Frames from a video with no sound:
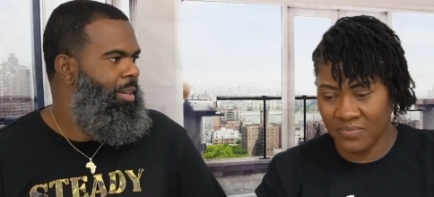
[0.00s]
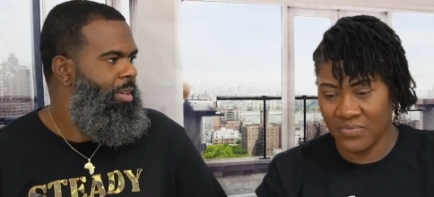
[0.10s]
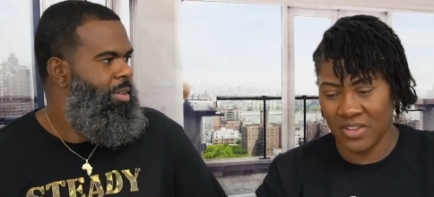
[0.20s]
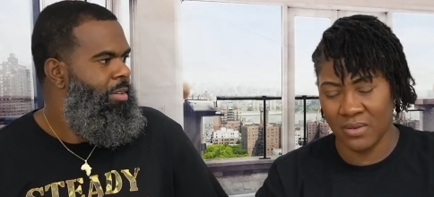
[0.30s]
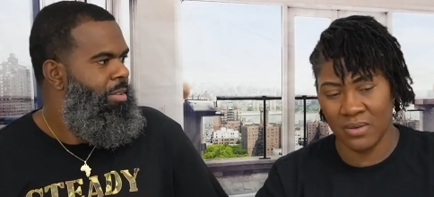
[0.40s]
Speaker 1: it.
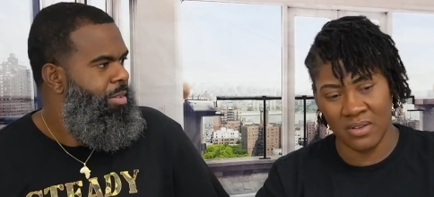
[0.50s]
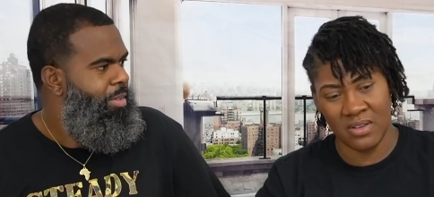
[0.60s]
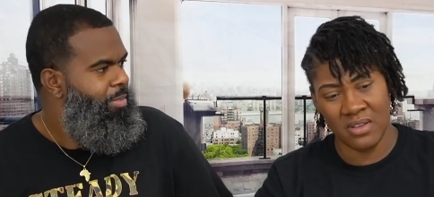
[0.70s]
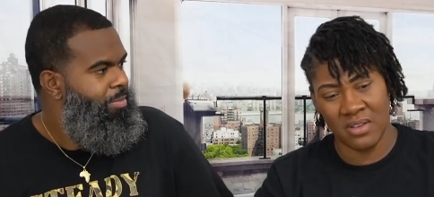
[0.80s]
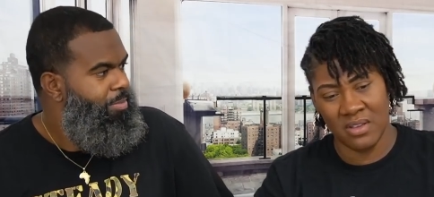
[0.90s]

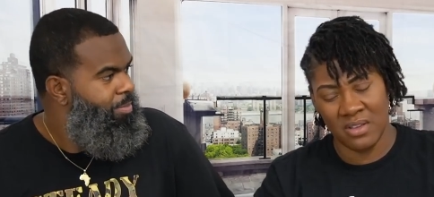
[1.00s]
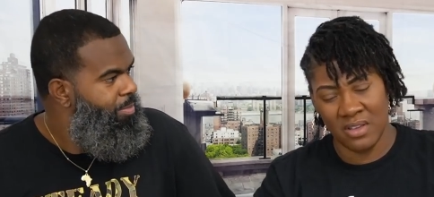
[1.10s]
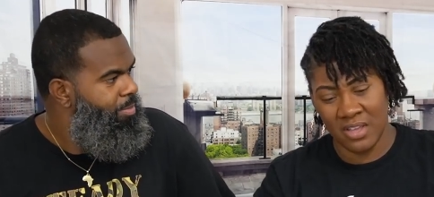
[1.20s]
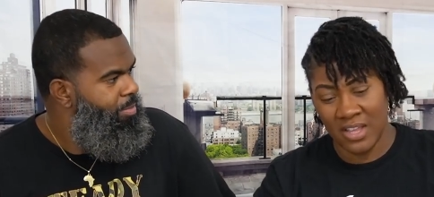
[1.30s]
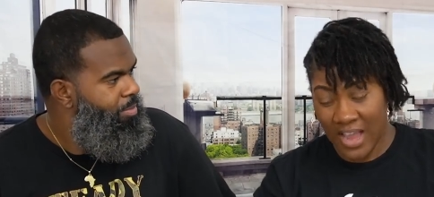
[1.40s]

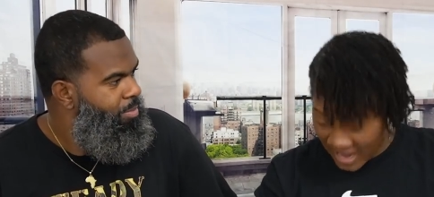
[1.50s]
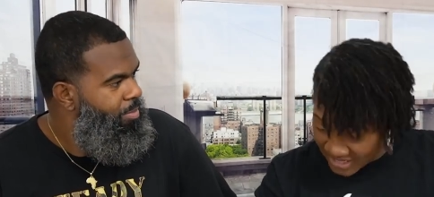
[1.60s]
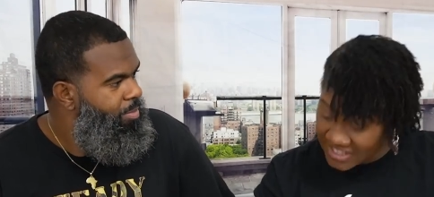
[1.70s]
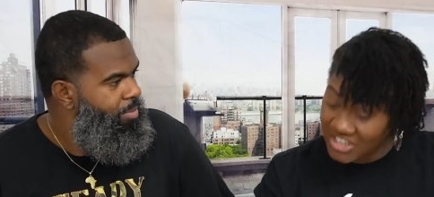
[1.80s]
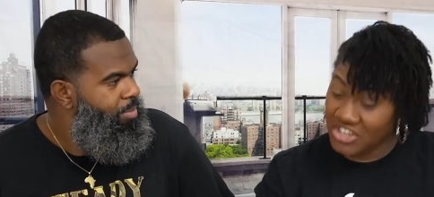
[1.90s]
Speaker 2: As
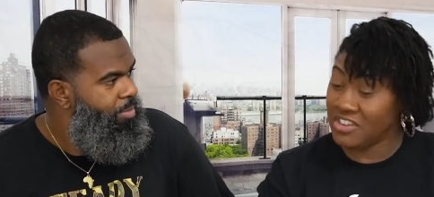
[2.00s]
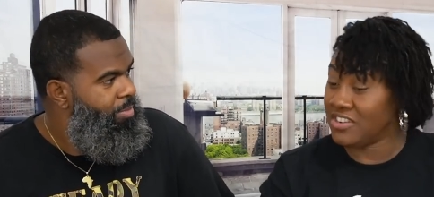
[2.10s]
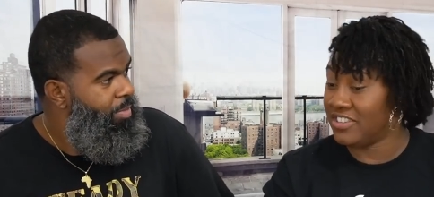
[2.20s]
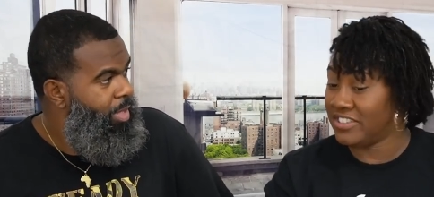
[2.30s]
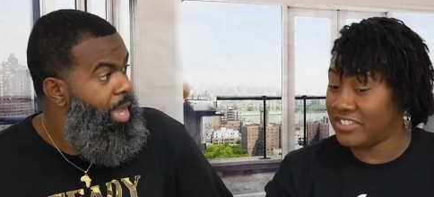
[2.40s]
he should
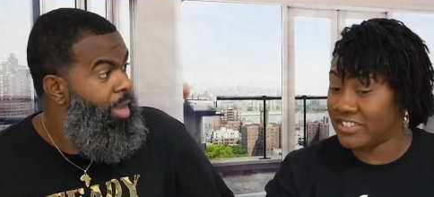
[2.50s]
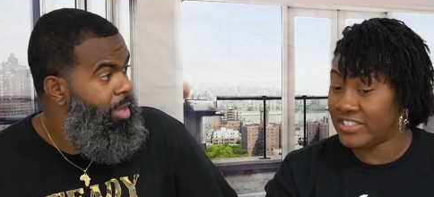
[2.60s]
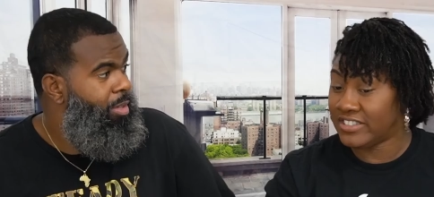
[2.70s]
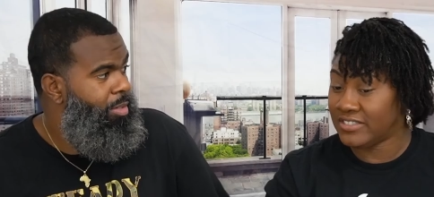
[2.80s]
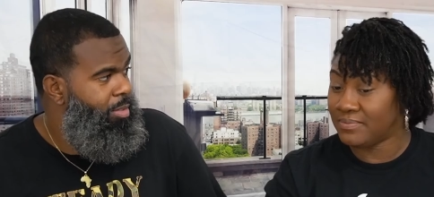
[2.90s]
have.
Speaker 1: Yeah.
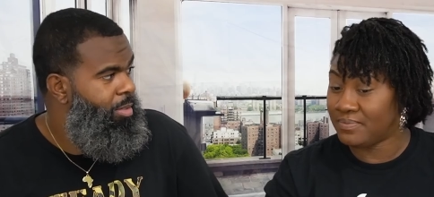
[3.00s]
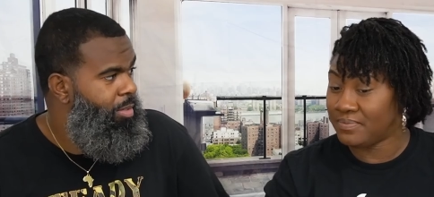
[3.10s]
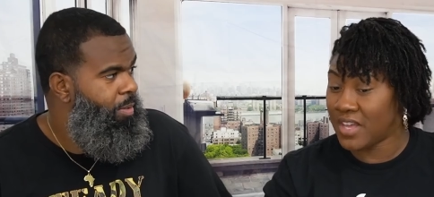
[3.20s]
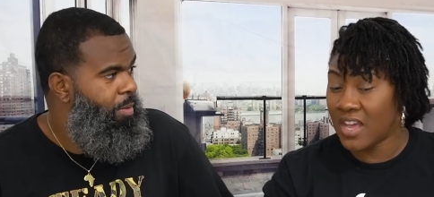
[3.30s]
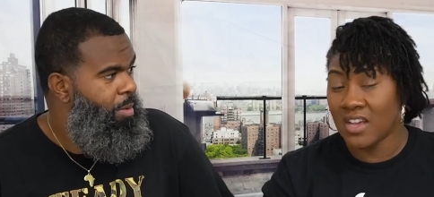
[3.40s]

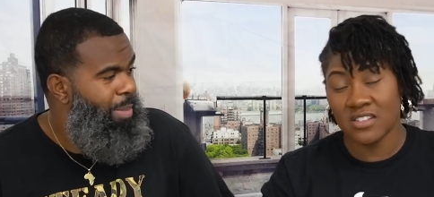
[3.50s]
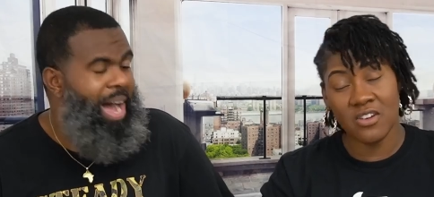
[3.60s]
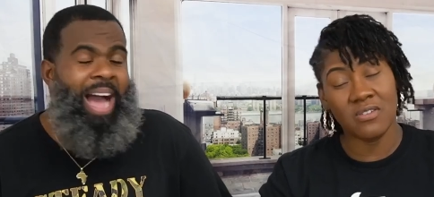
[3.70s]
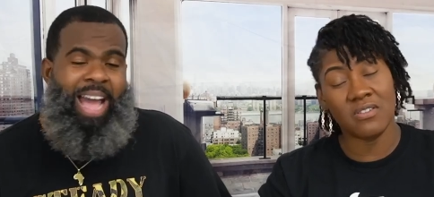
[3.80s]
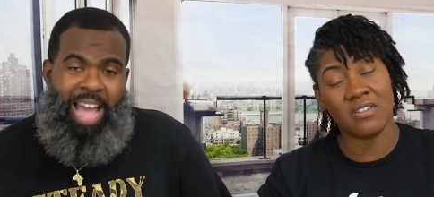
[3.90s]
But so,
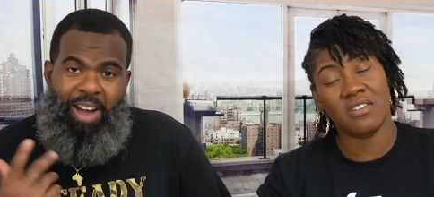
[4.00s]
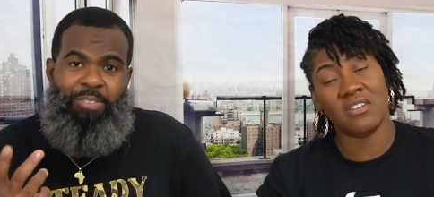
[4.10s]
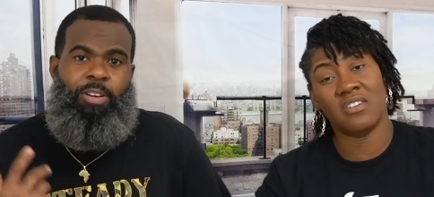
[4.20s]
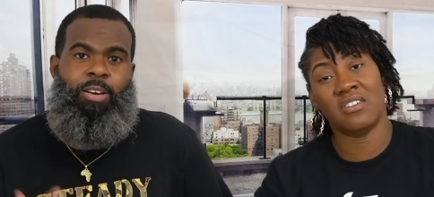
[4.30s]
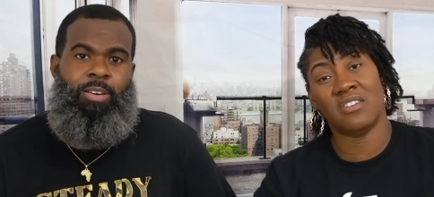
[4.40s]

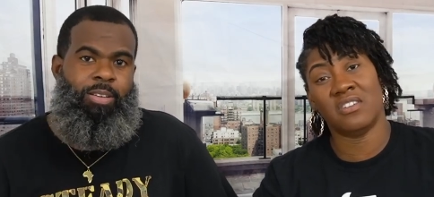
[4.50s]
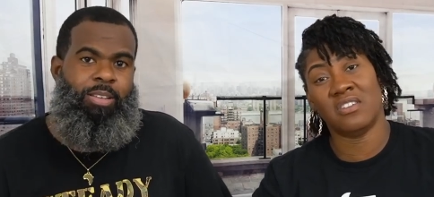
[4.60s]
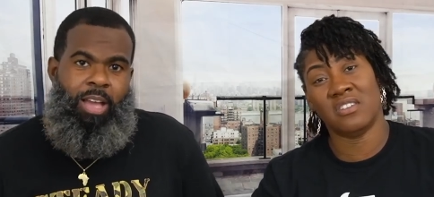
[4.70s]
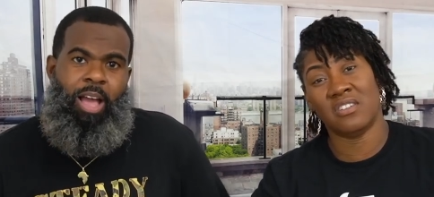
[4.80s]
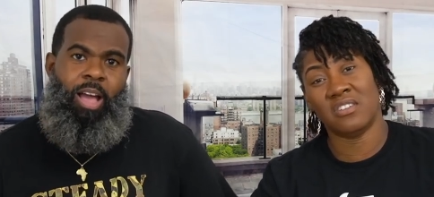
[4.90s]
however,
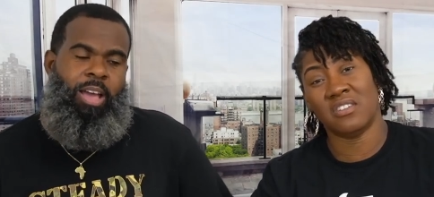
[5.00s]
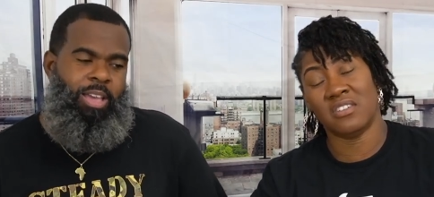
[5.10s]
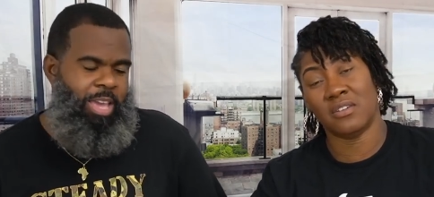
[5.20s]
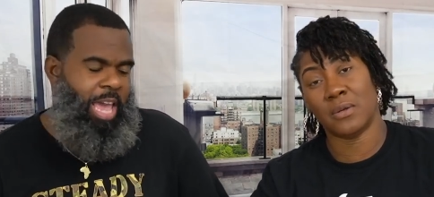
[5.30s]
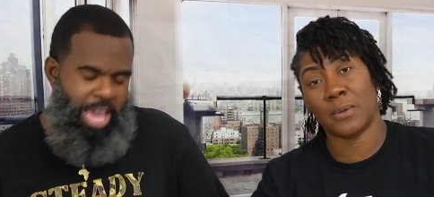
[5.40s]

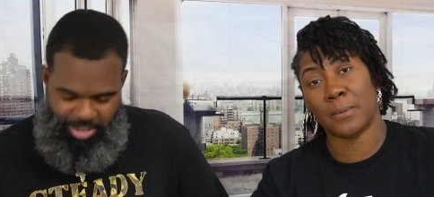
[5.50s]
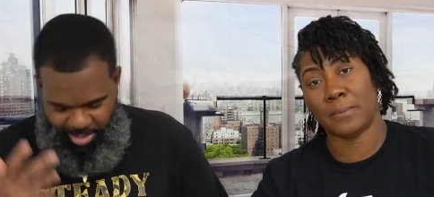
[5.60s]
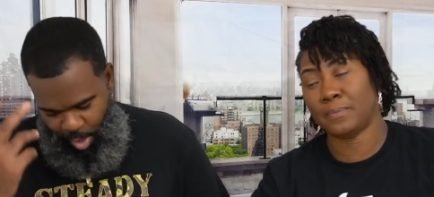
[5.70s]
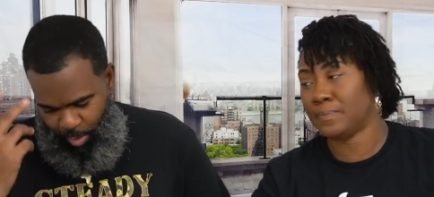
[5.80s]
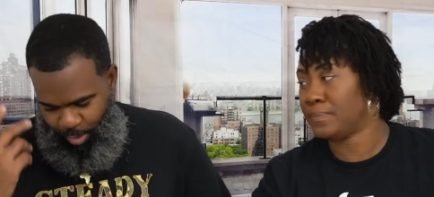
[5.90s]
he
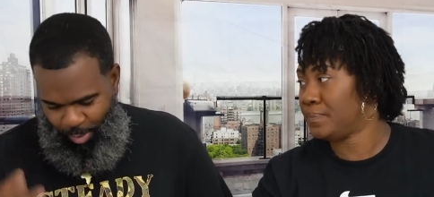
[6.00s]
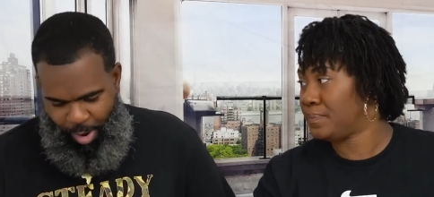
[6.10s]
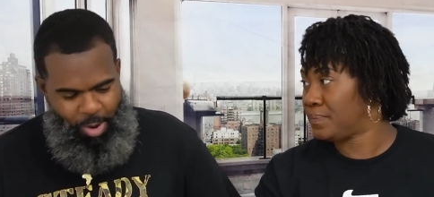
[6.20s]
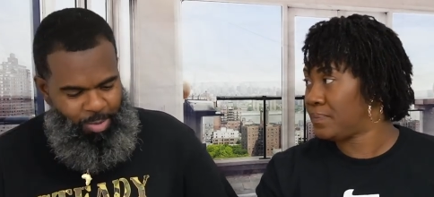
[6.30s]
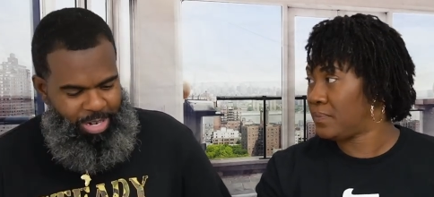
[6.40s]
still was
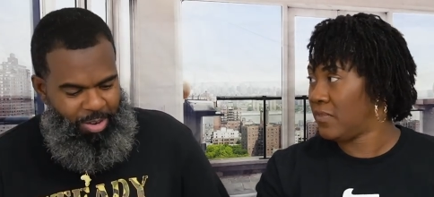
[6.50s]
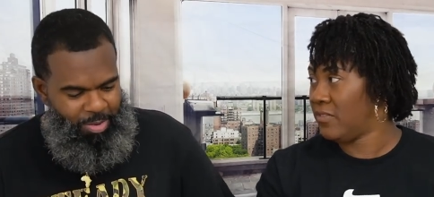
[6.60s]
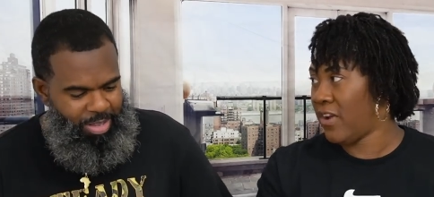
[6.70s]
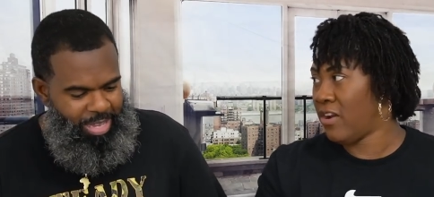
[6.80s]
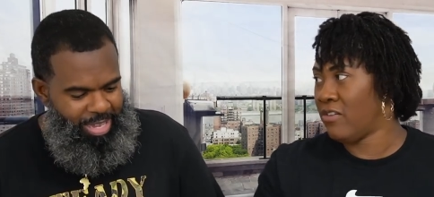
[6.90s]
wrong though.
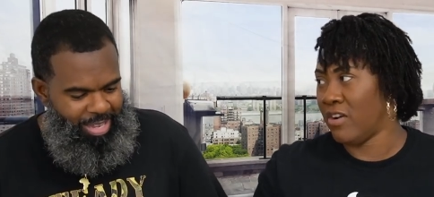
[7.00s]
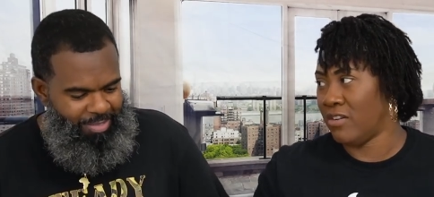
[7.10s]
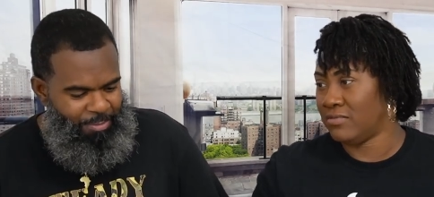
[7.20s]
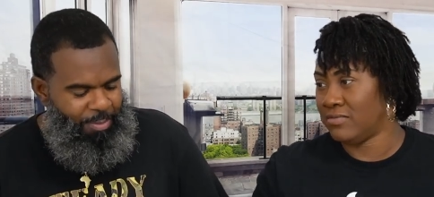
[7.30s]
Very wrong